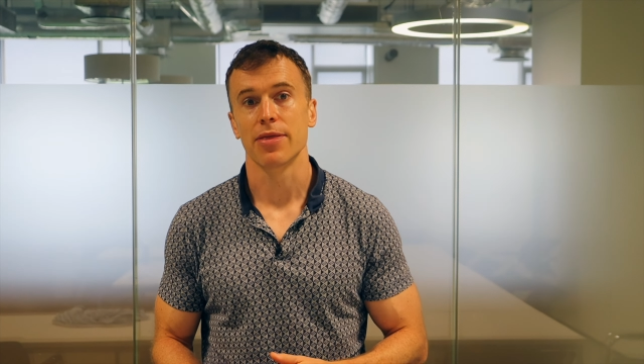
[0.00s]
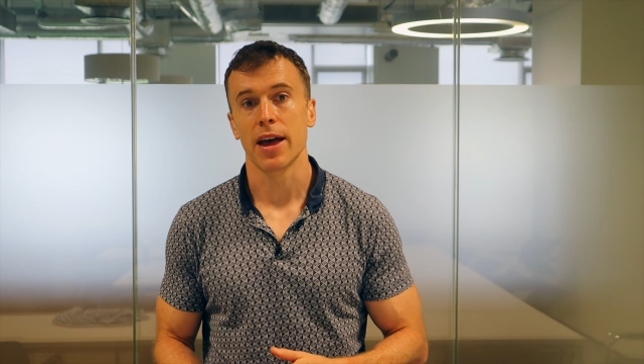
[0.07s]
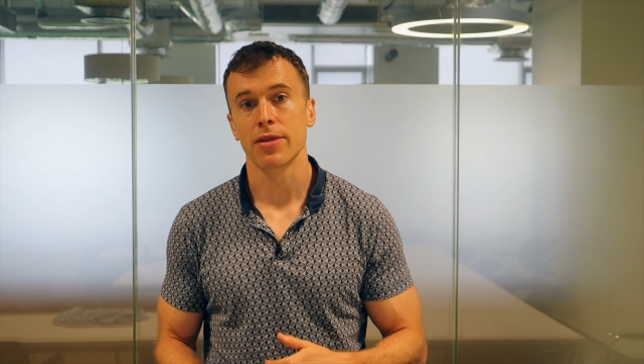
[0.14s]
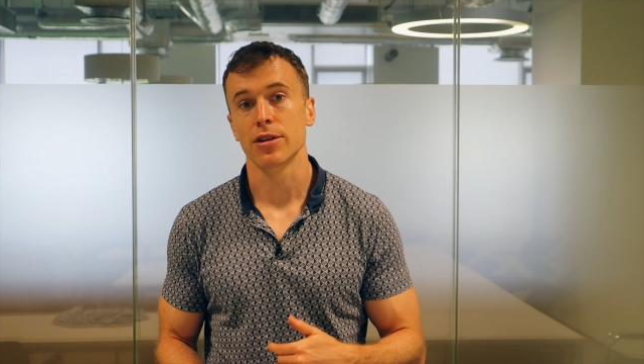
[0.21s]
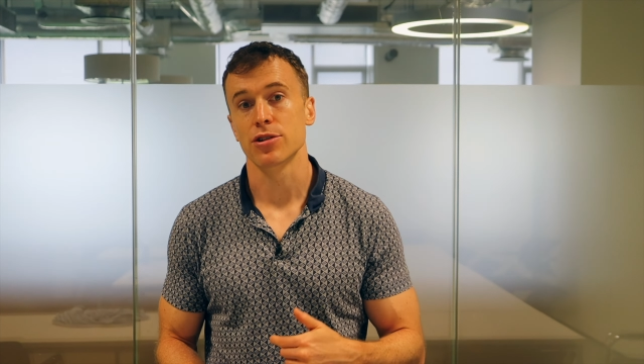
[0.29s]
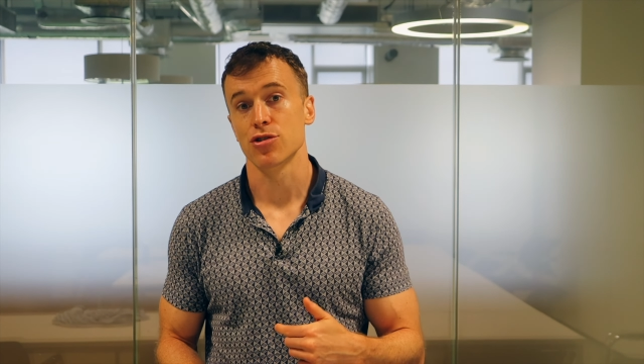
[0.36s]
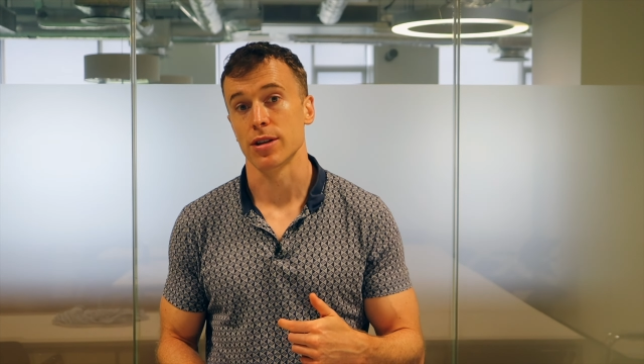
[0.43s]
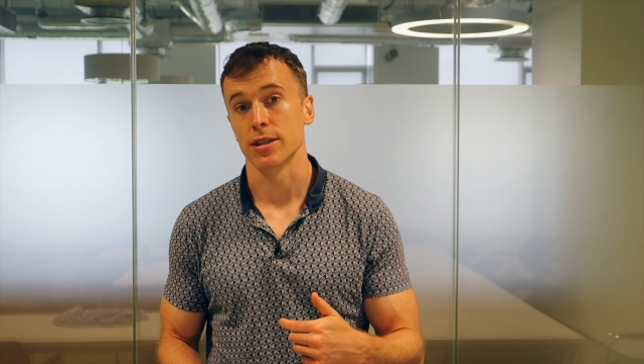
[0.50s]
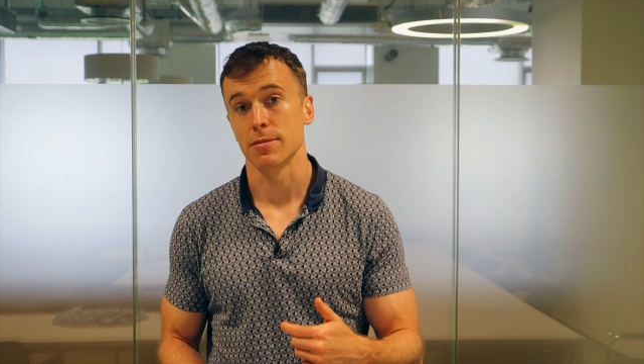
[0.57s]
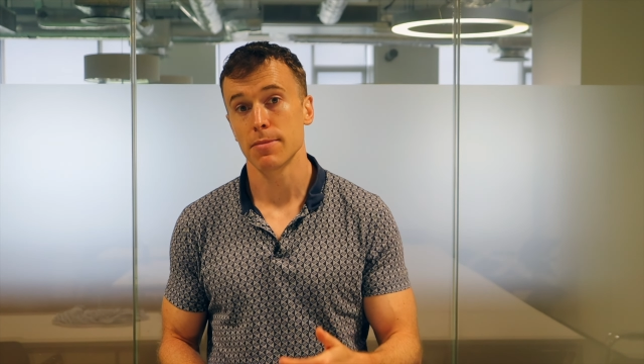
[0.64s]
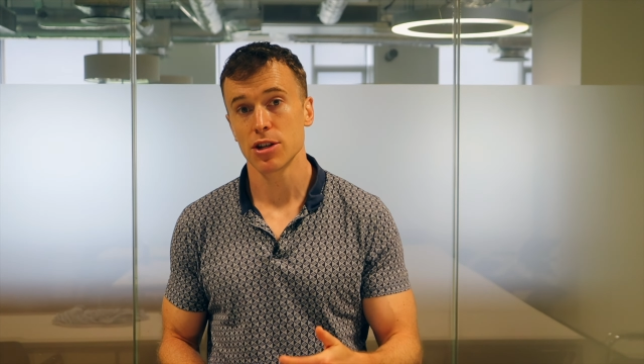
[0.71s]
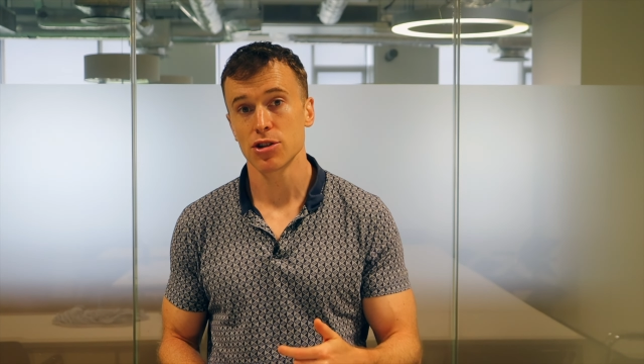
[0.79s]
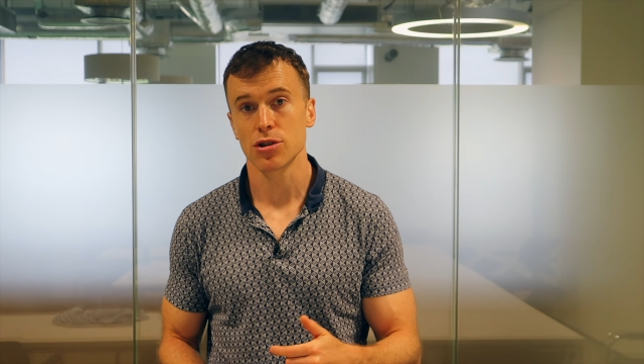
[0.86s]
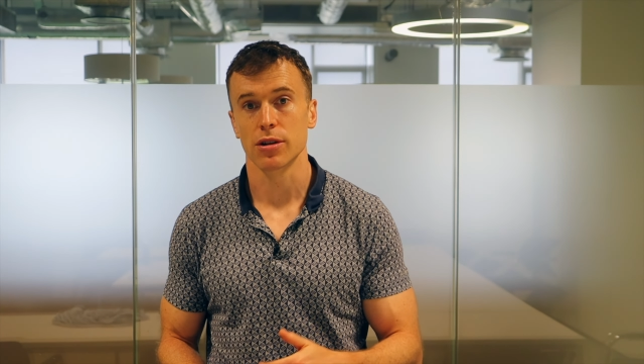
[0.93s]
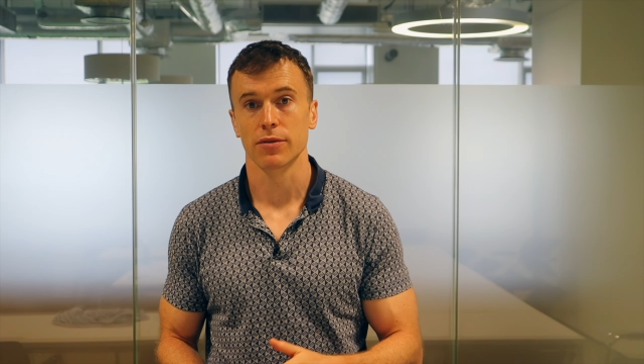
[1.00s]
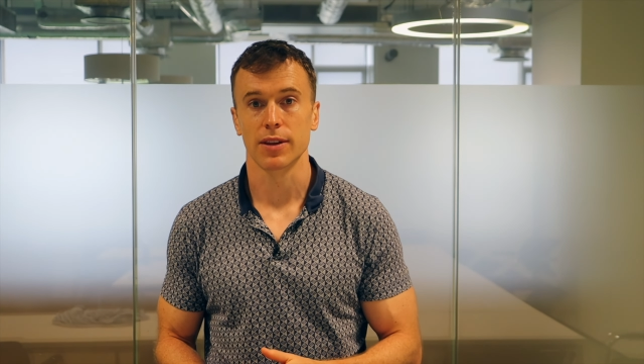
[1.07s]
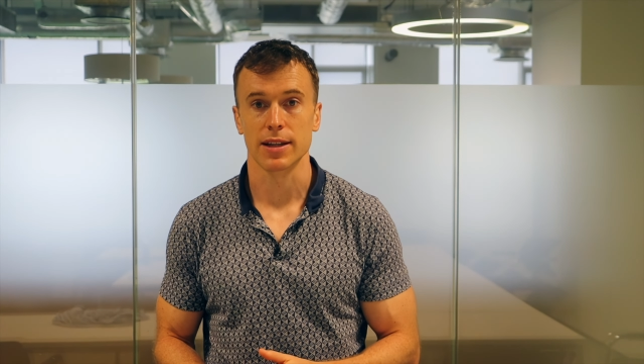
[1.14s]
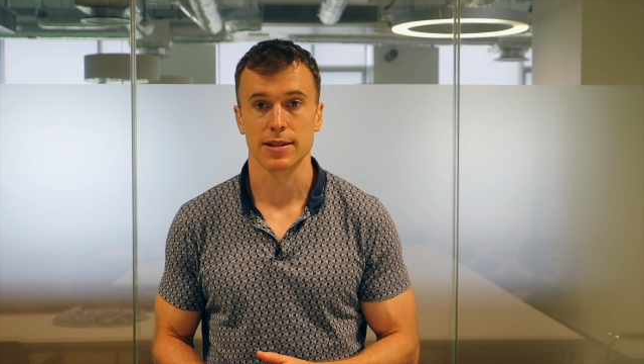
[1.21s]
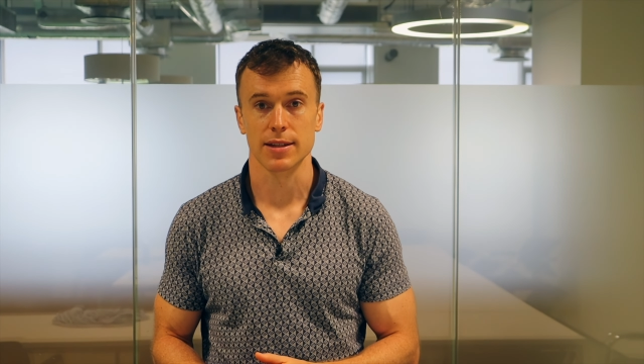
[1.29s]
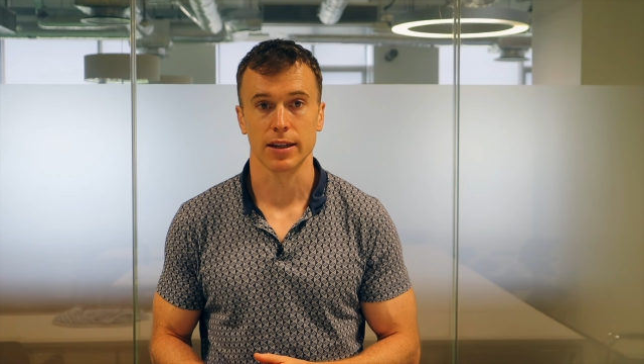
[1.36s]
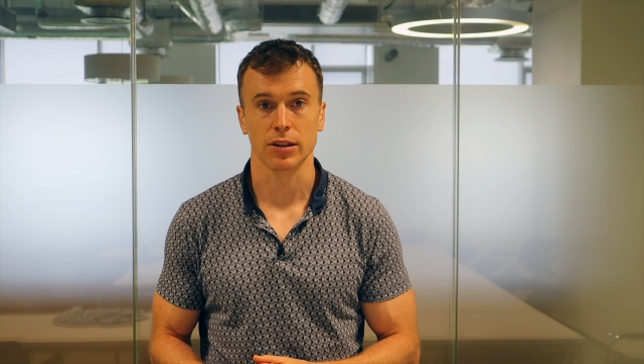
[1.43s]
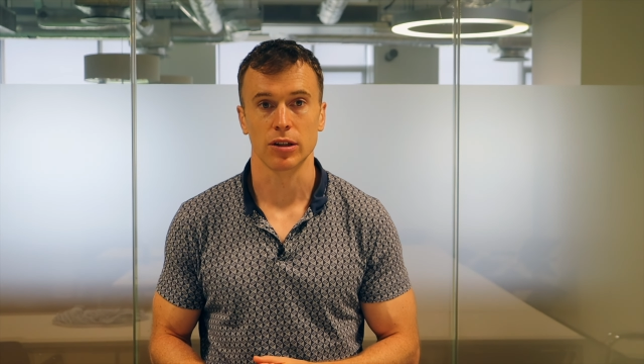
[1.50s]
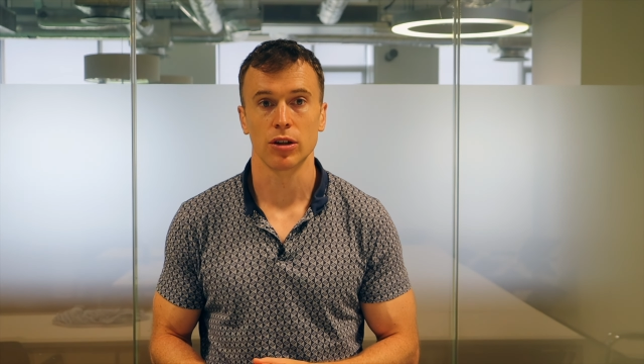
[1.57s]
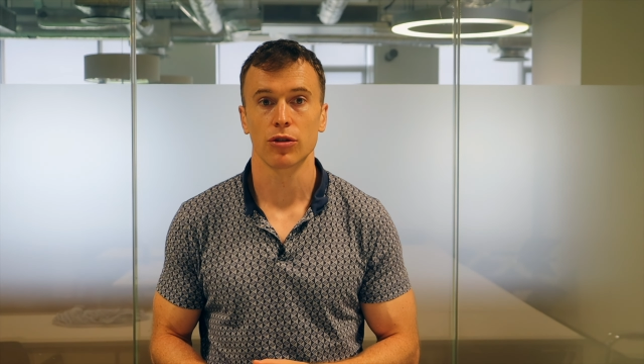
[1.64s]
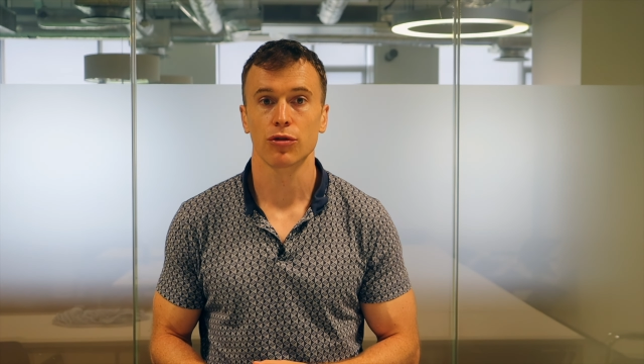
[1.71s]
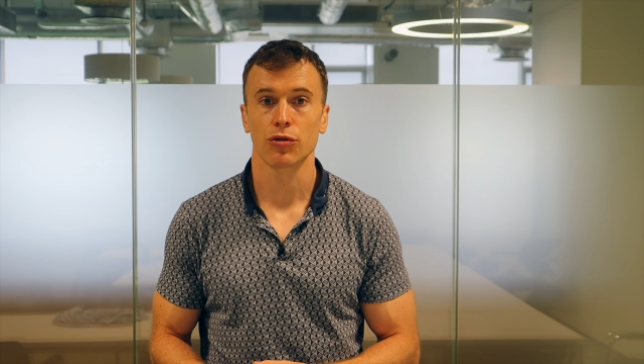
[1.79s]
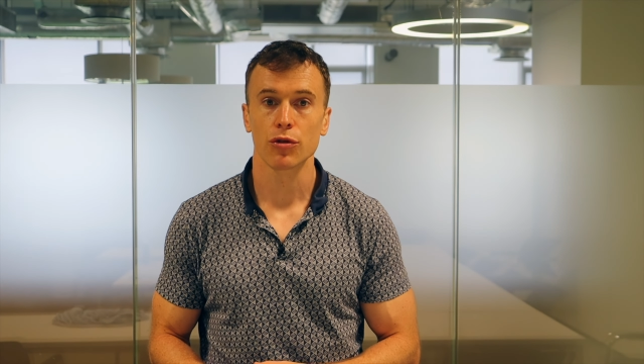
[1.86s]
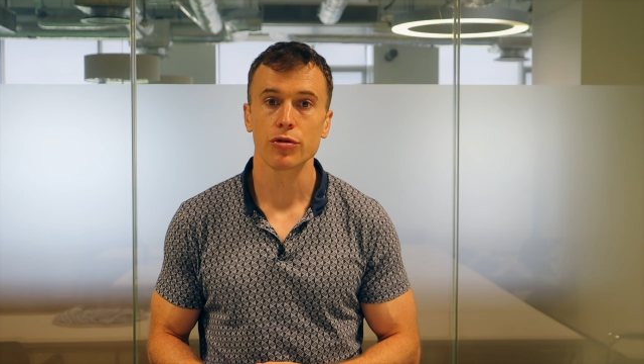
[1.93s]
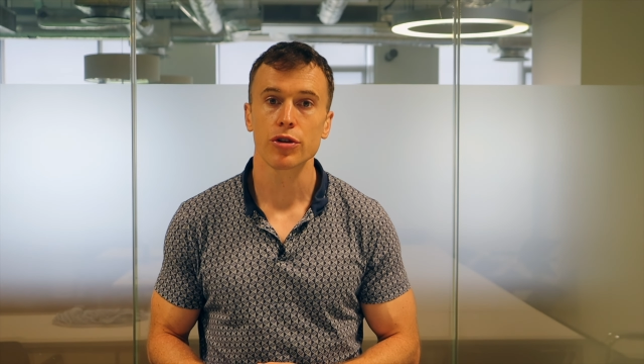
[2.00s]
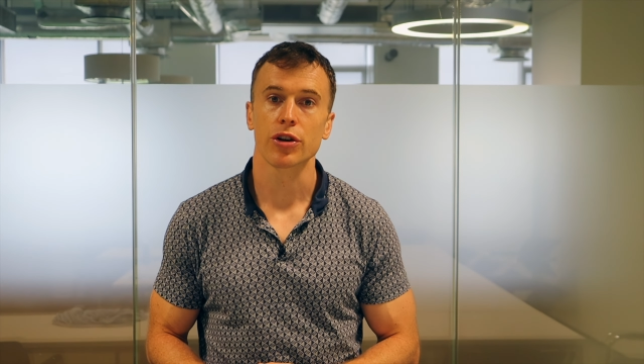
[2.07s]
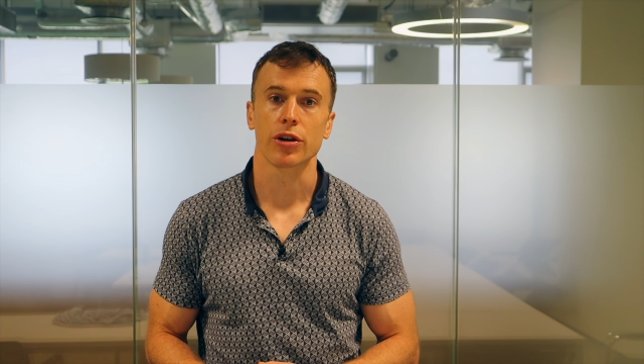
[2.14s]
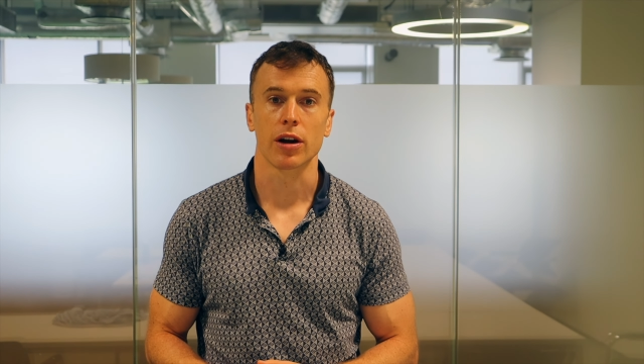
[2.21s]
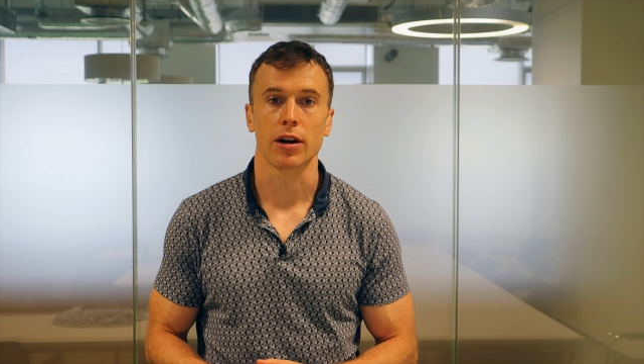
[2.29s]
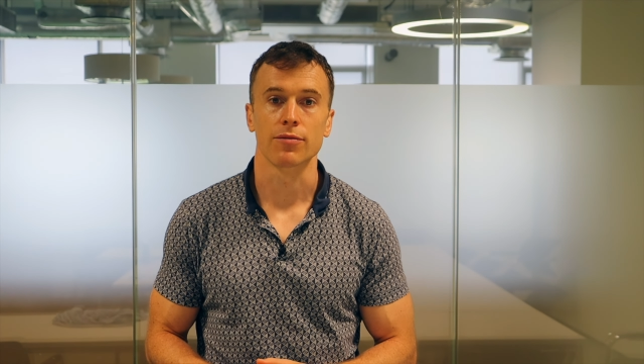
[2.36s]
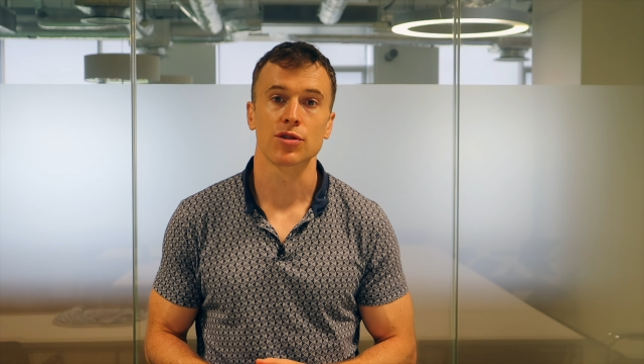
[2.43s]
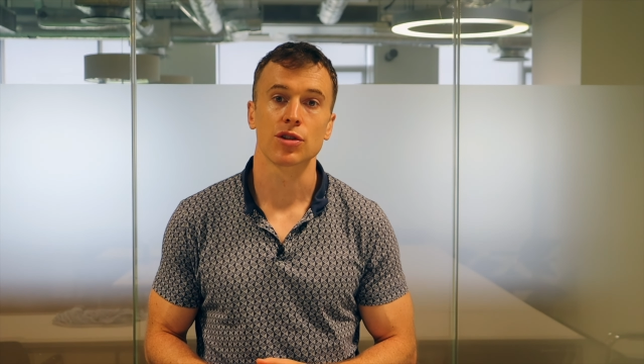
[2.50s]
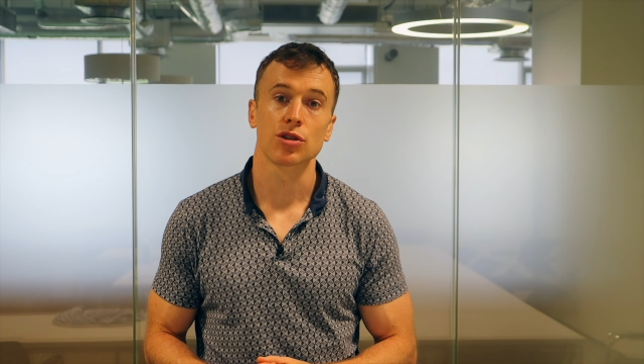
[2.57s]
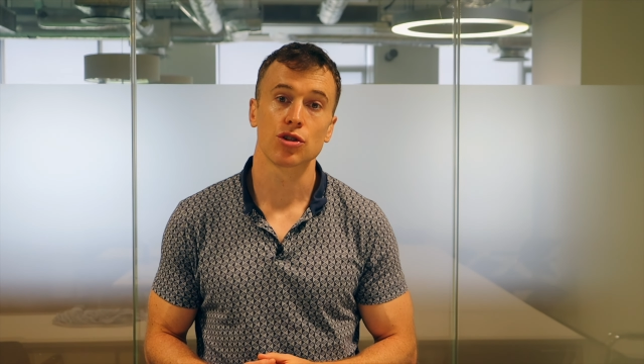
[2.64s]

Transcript: then the transmission of that signal through your nerves